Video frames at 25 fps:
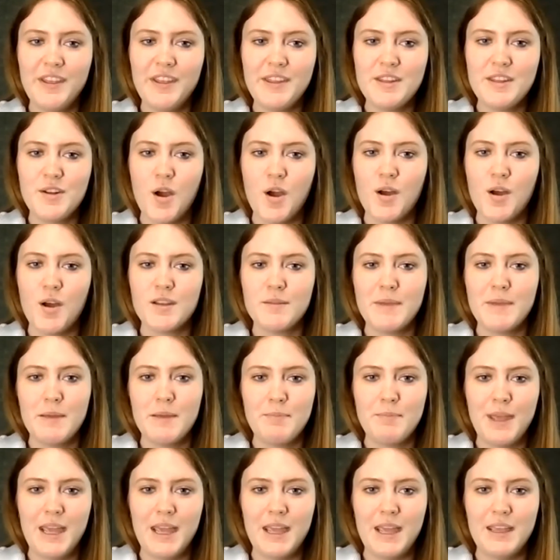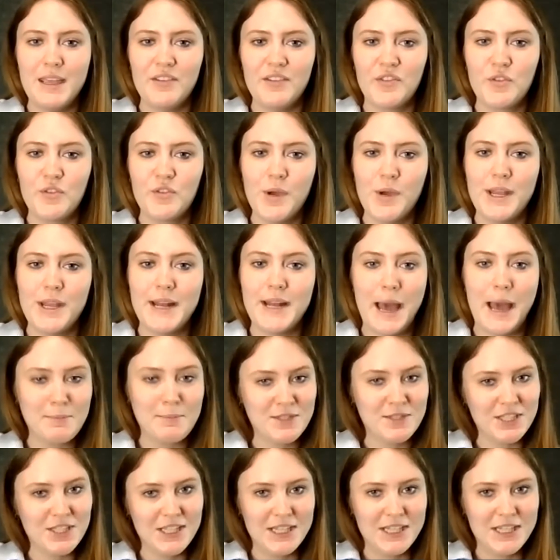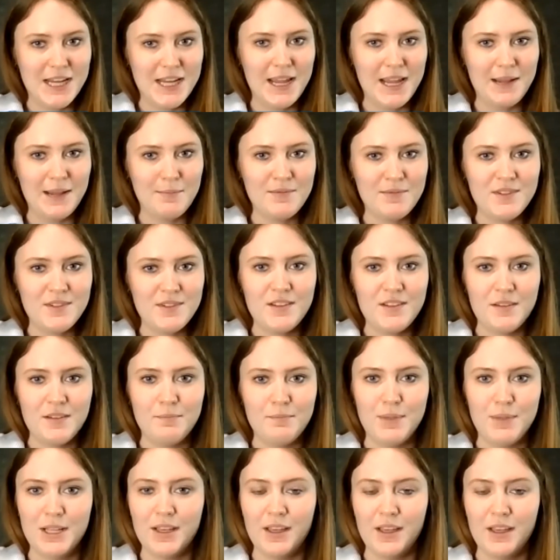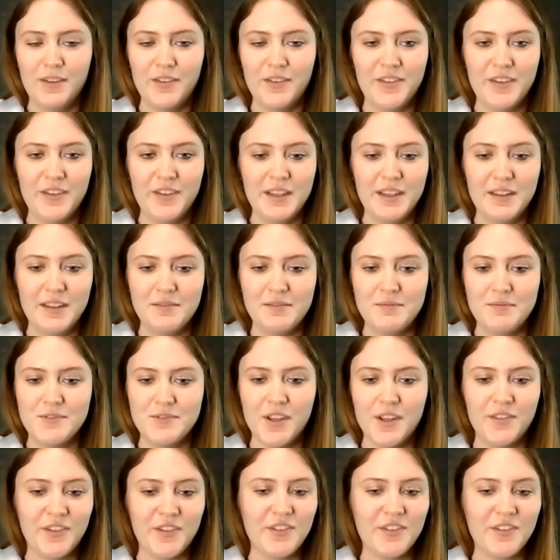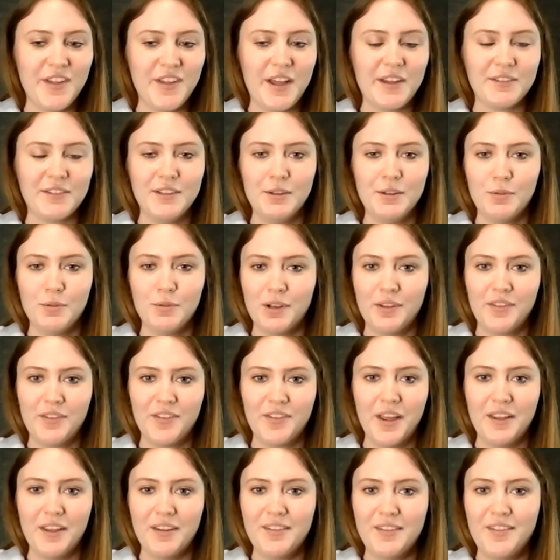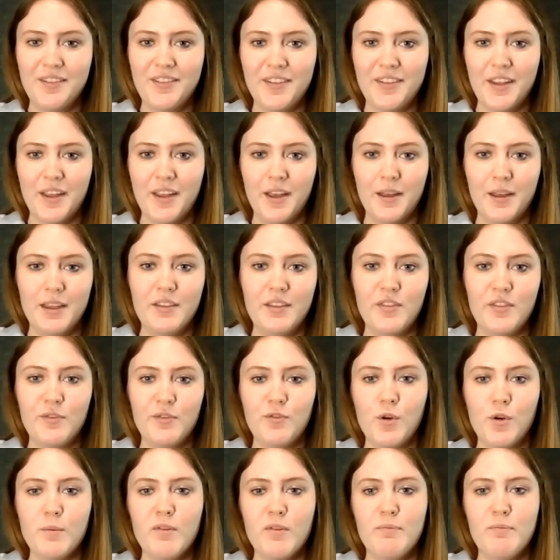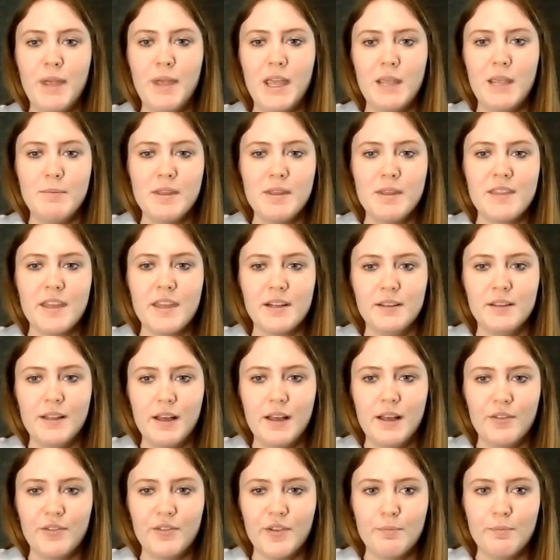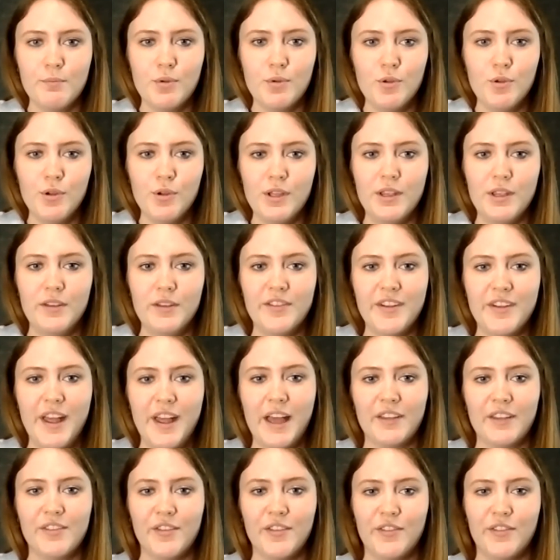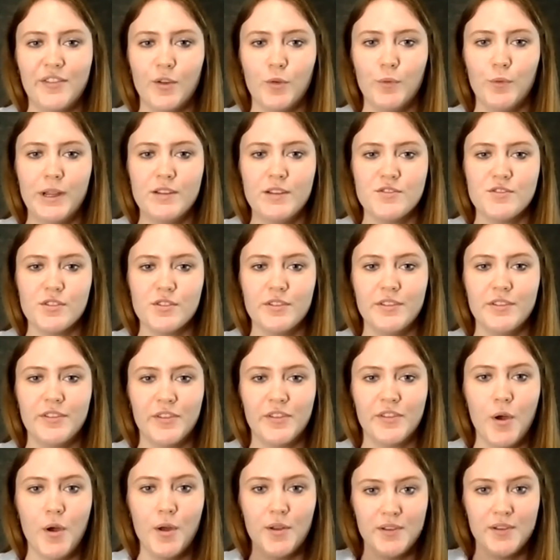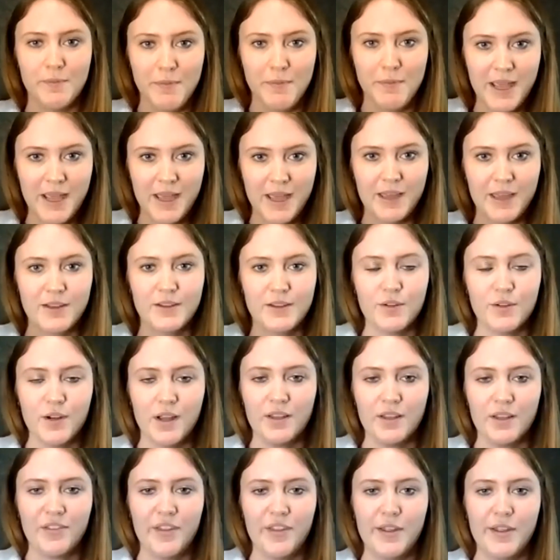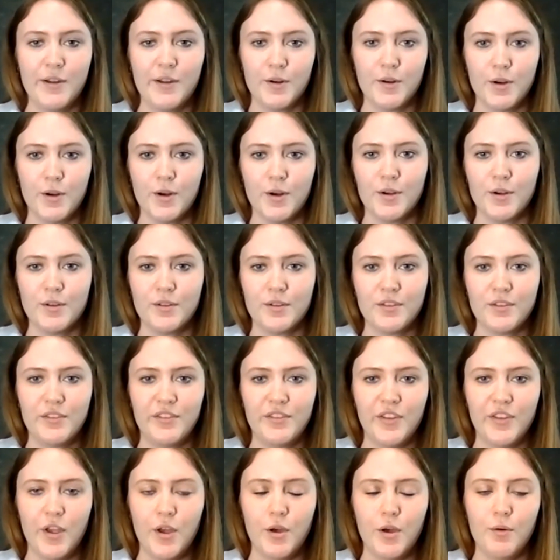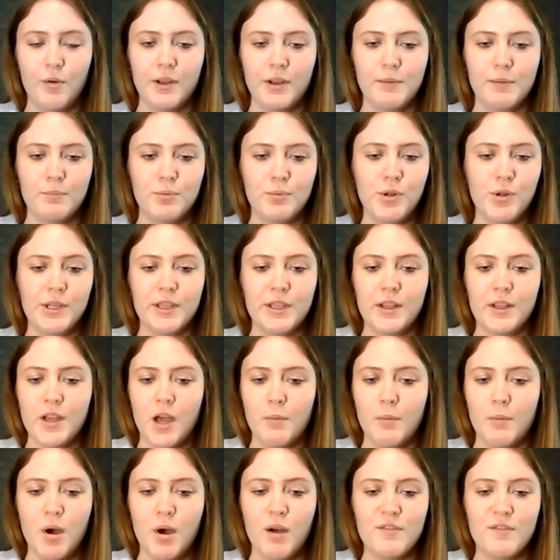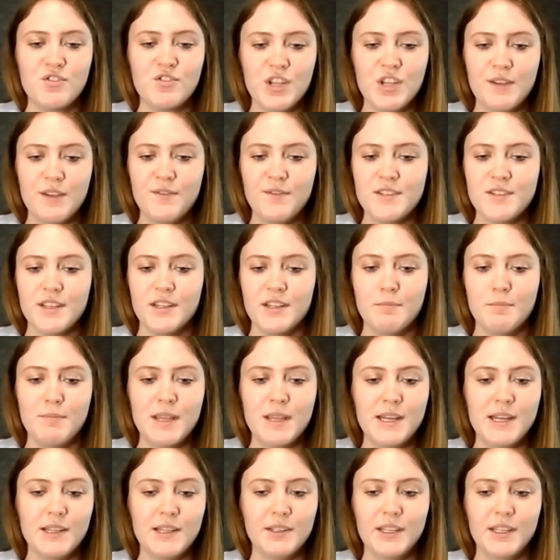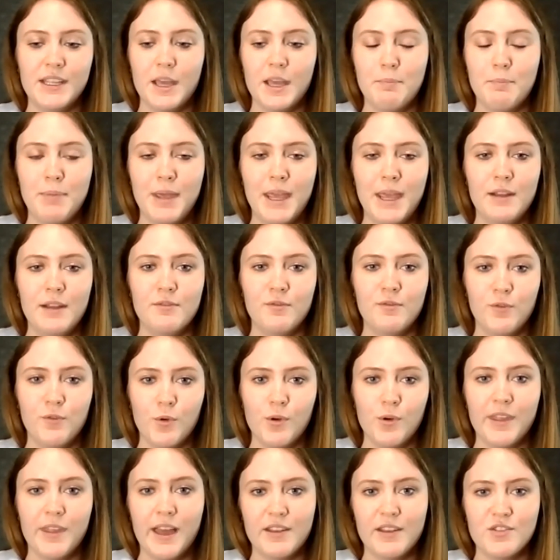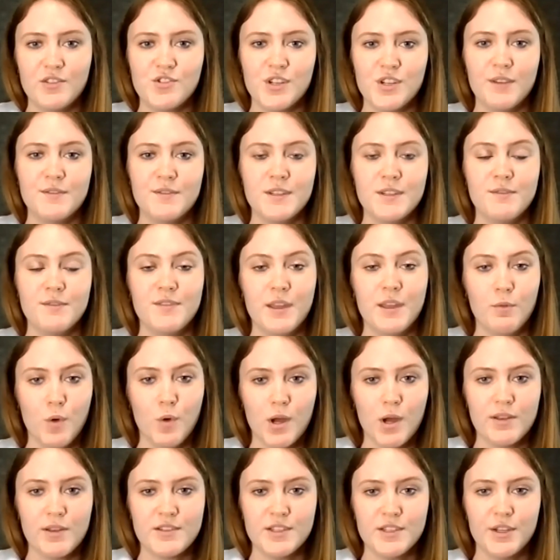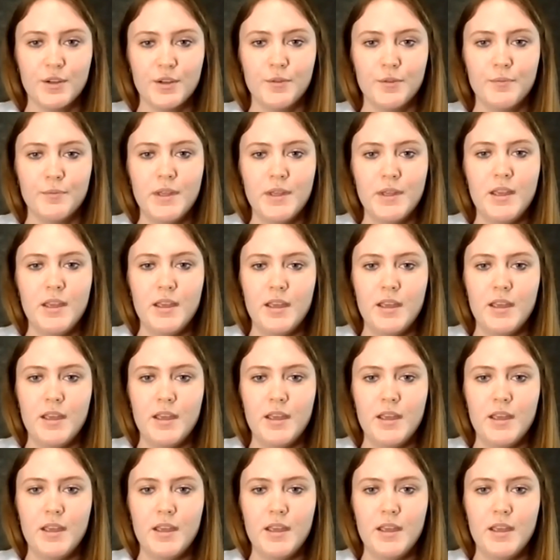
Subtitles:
say that on-demand pay is quite aptly named because it does exactly what it says. It's a form of payment that allows employees to access their wages on demand or as they are earned. So an employee could come off shift and immediately get paid for that shift if they want to.